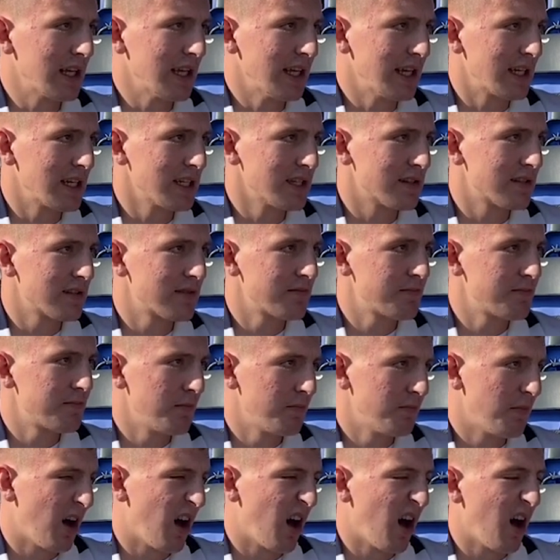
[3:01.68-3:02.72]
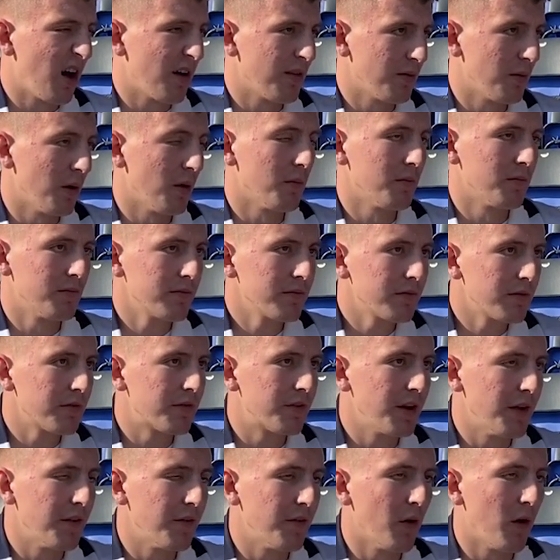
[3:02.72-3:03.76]
league is
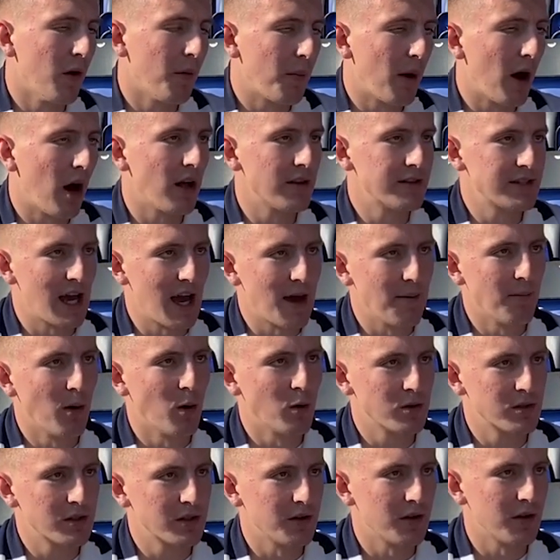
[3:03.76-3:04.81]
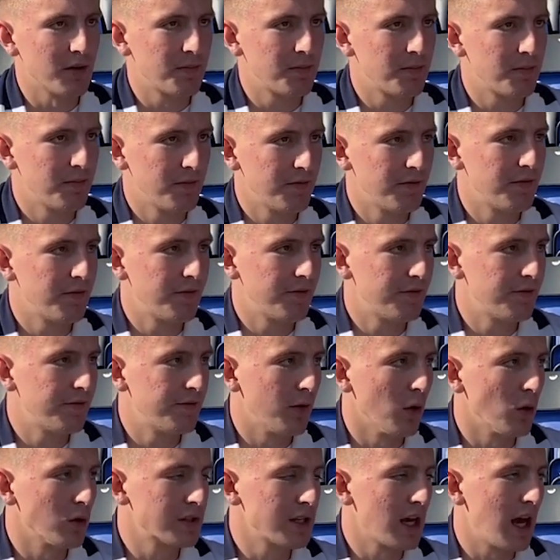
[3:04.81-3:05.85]
three or four part time, most are
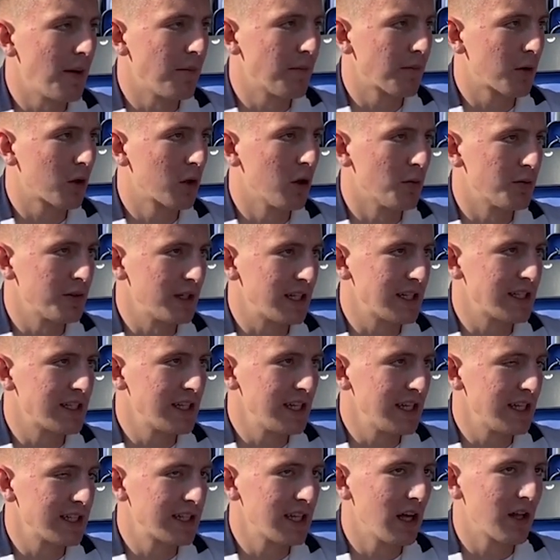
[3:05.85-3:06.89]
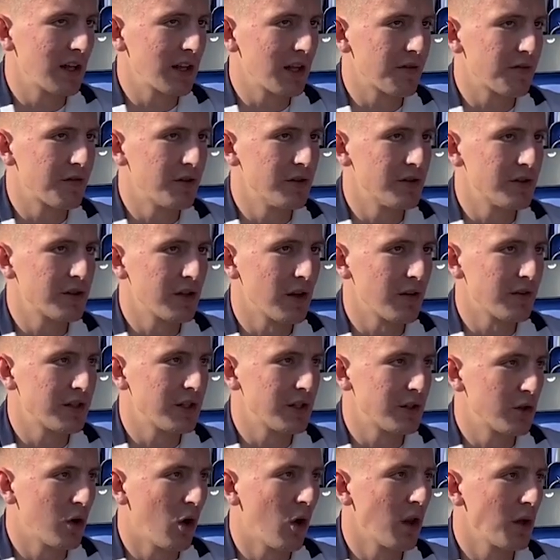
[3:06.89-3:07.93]
full time club. You could tell the difference, and
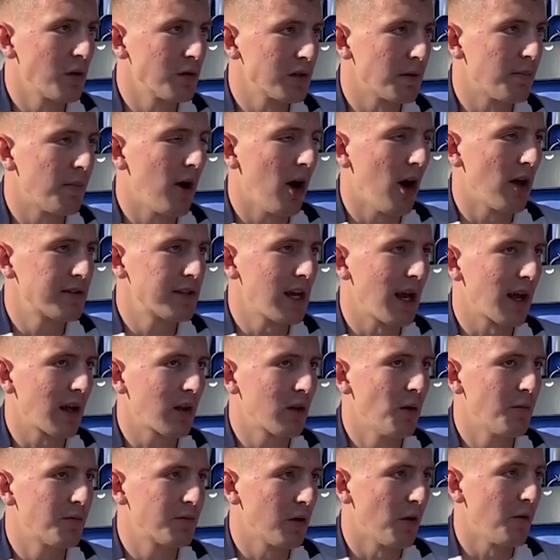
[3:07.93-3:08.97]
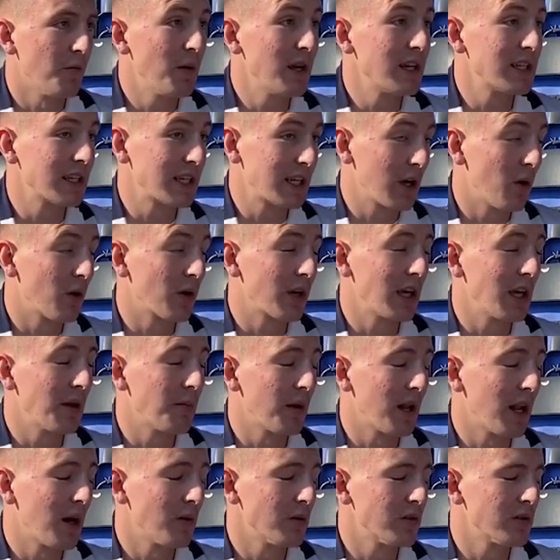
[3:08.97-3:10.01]
obviously Chorley was a part time club, so me as a
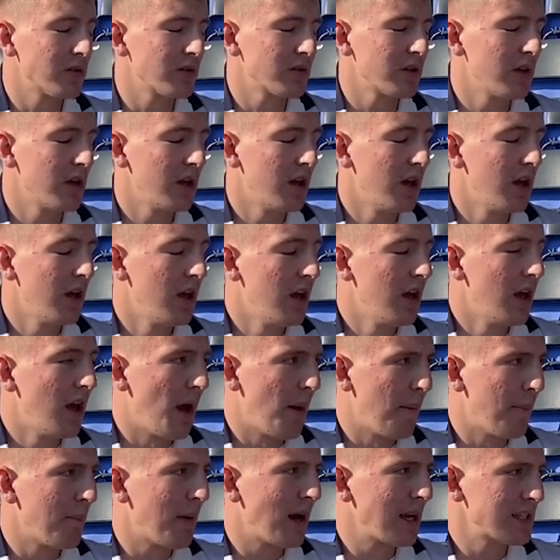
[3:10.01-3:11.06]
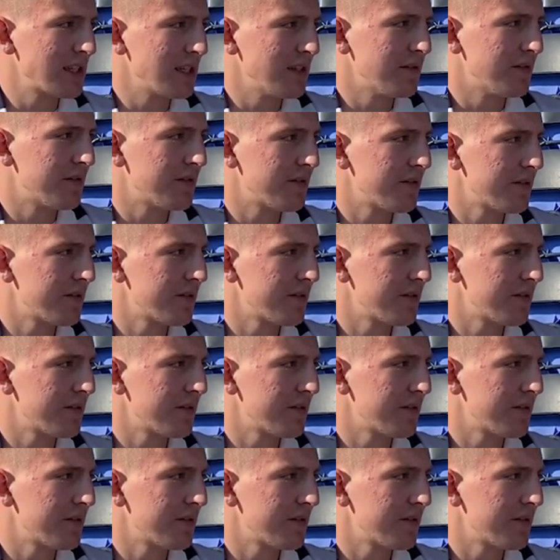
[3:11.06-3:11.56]
goalkeeper, that was a massive